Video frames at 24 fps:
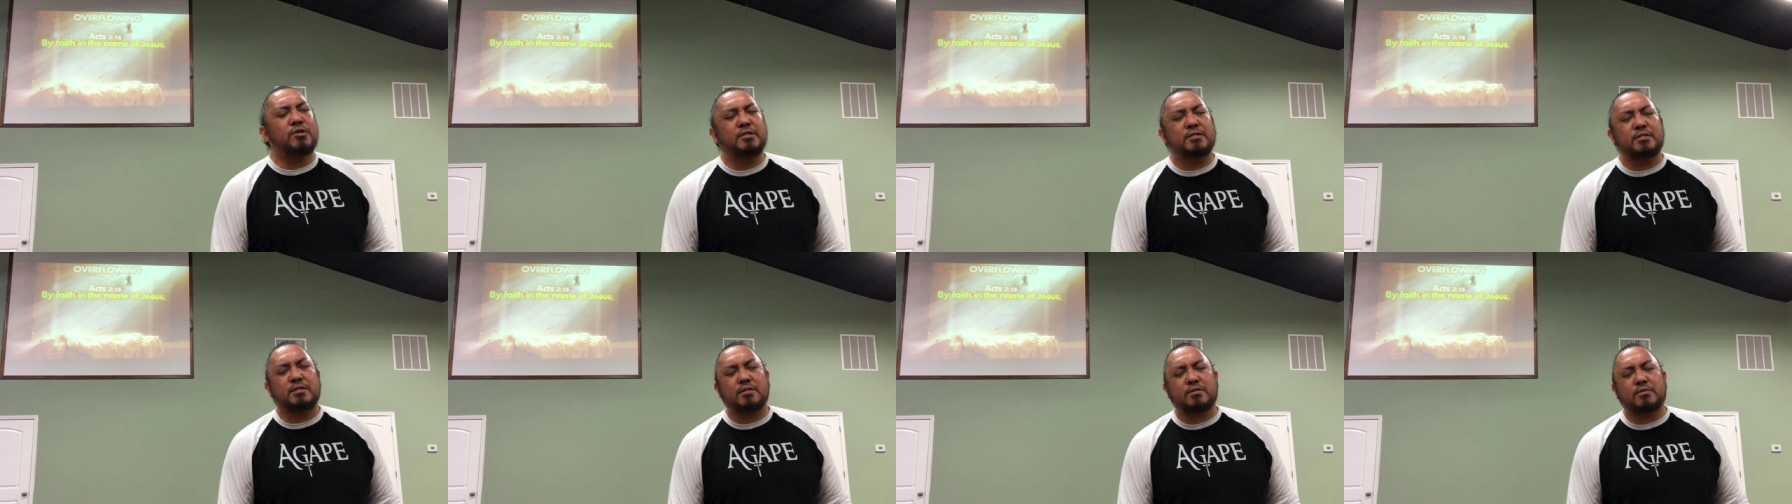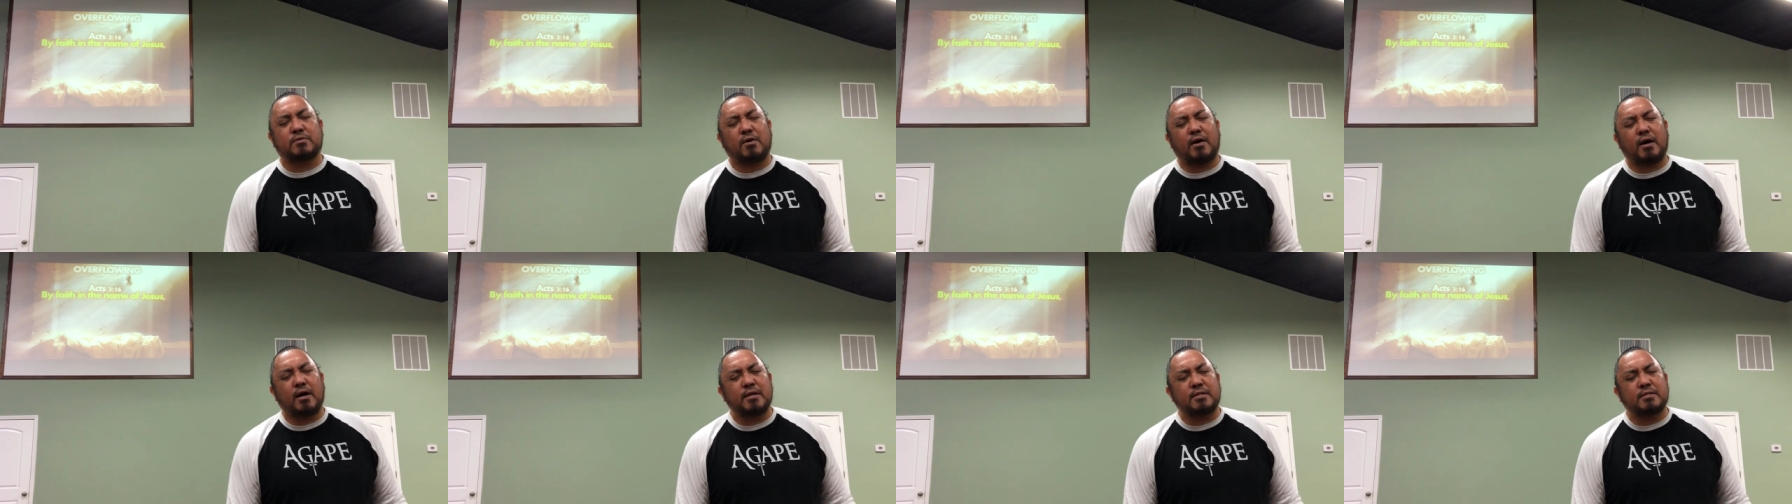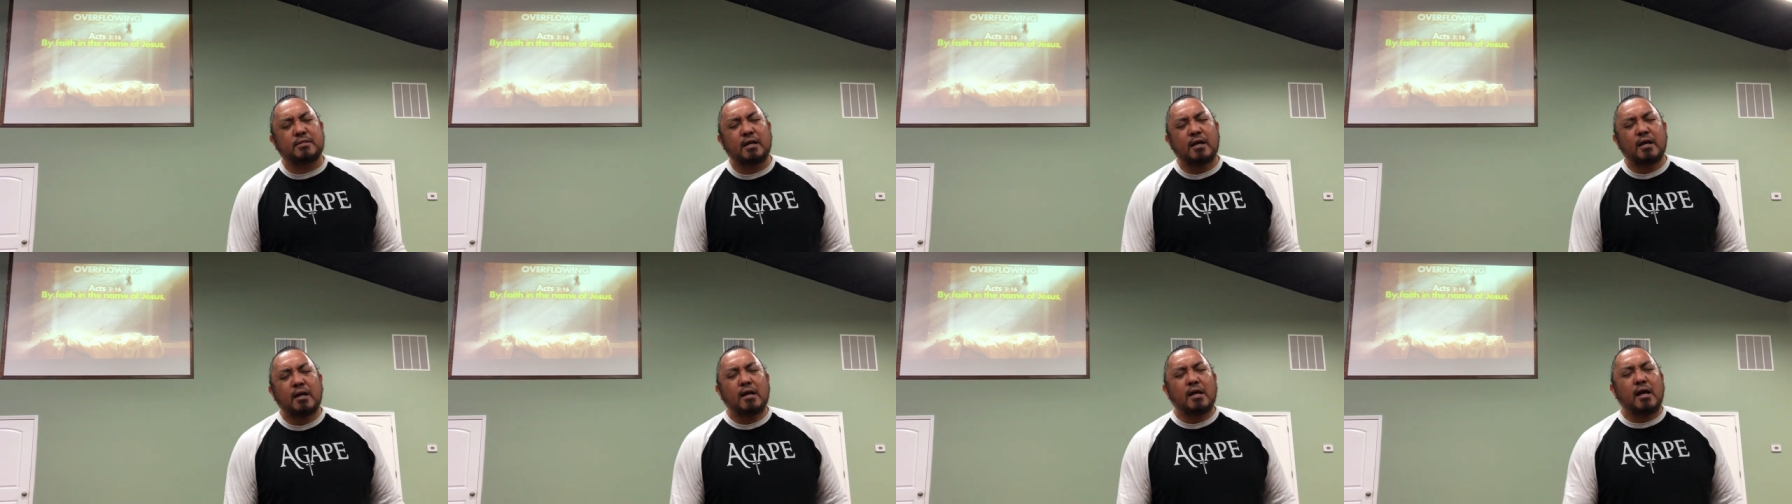Jesus
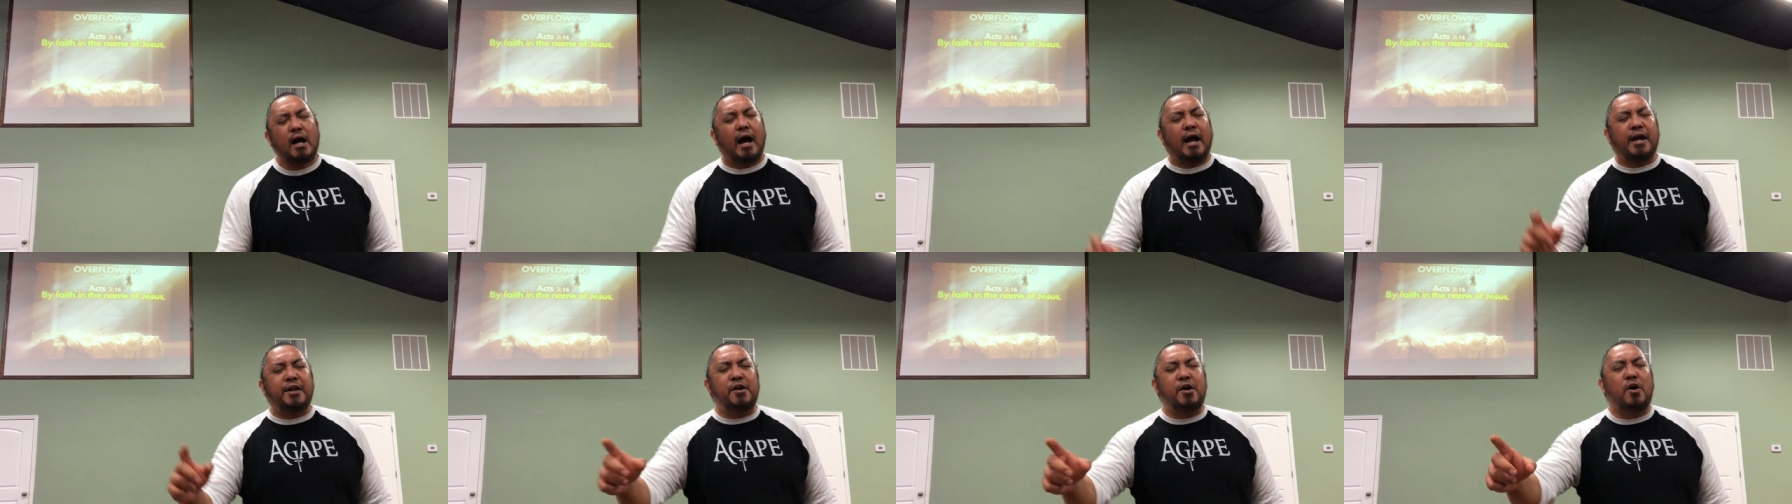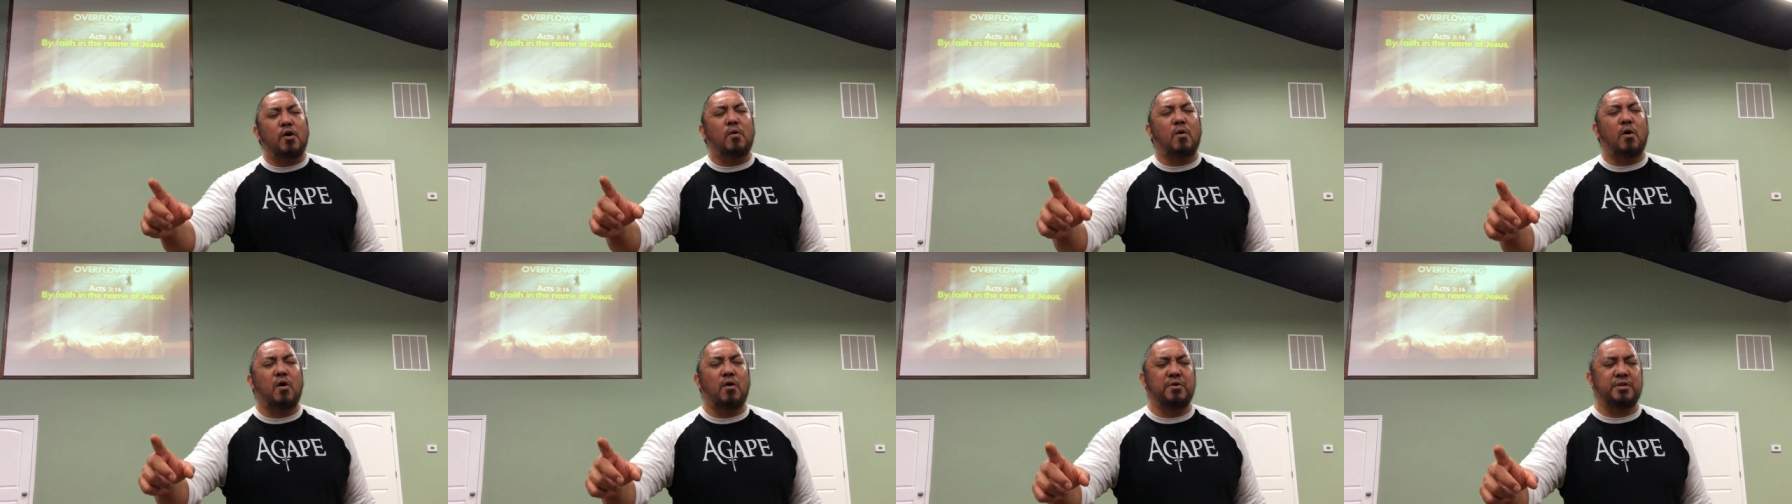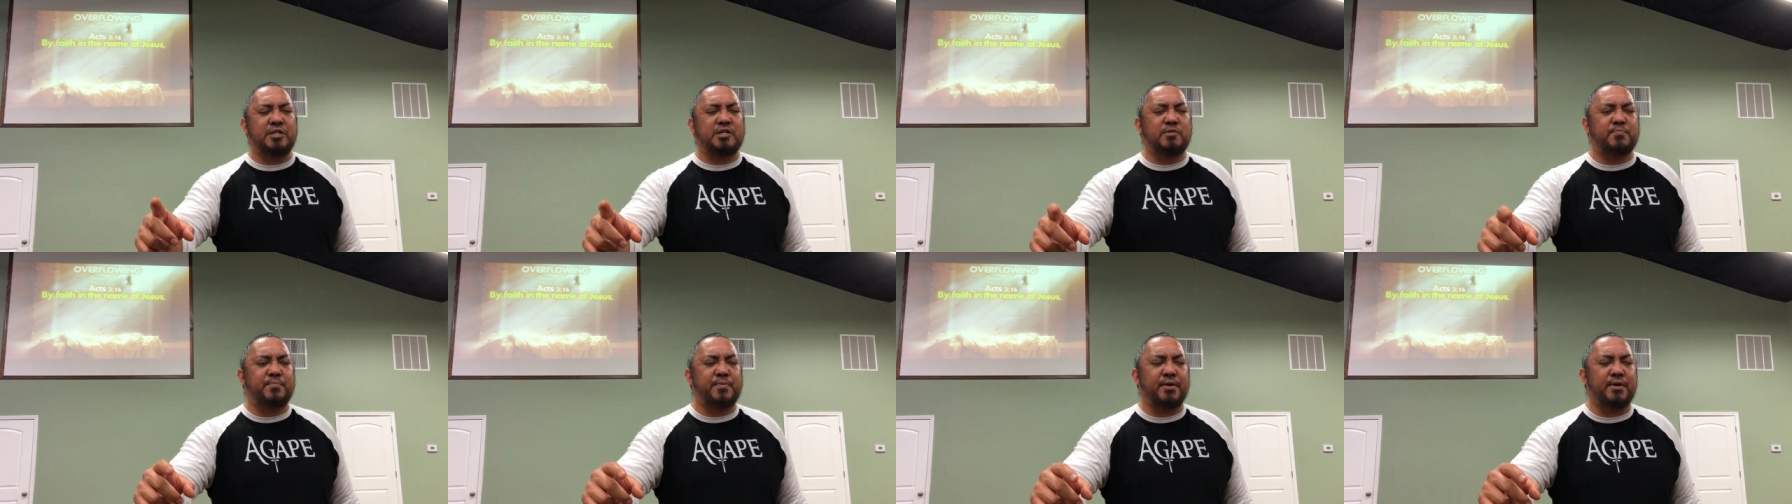Christ, I know,
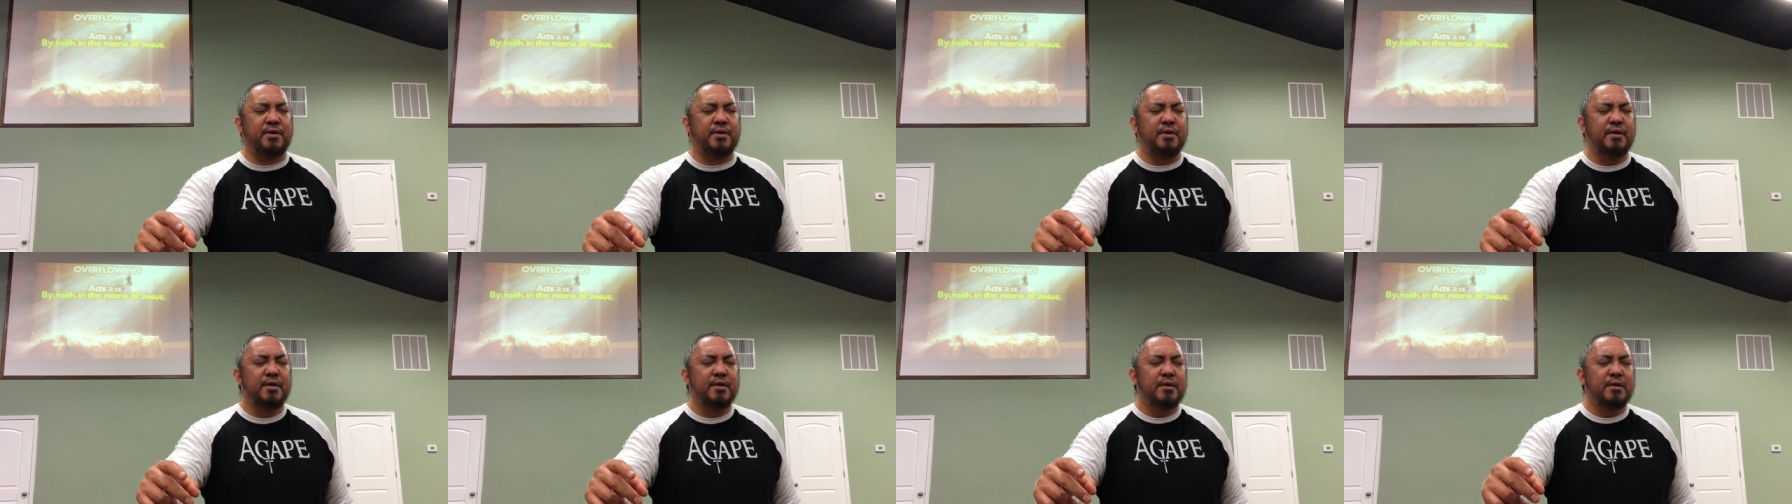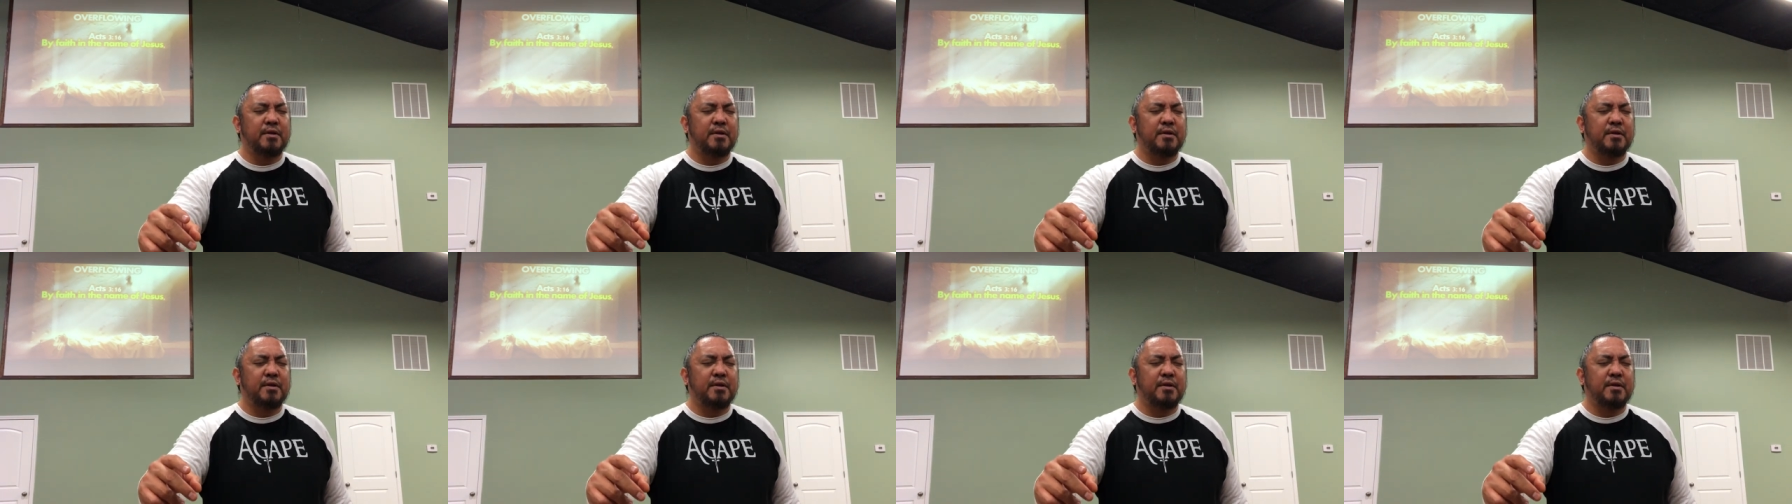Holy Spirit,